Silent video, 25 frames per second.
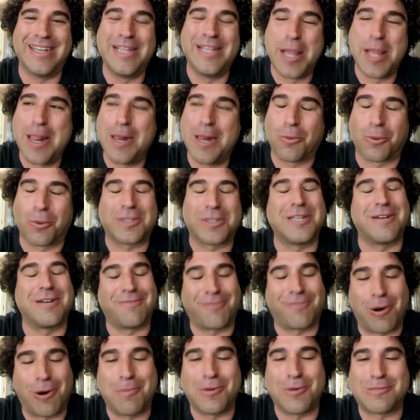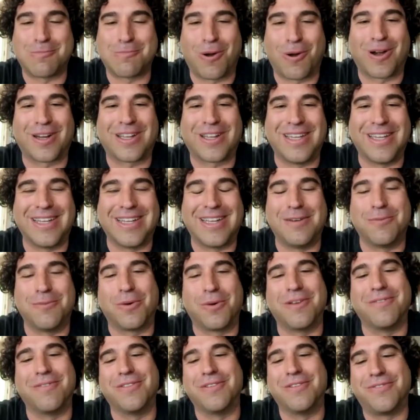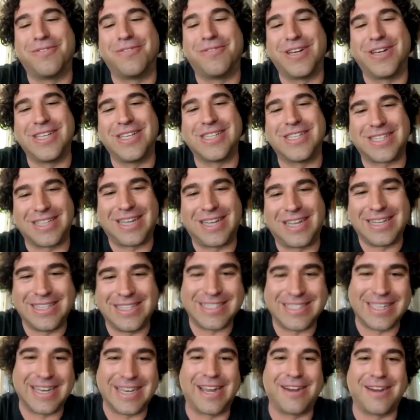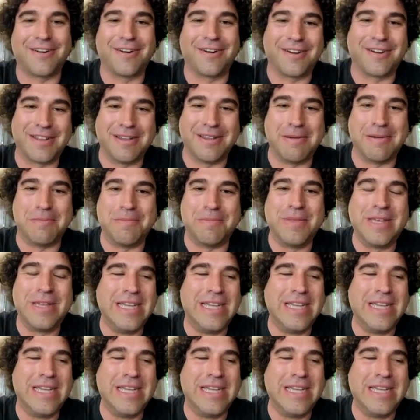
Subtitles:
worked at a farmer's market, and one of the funniest lines that I heard him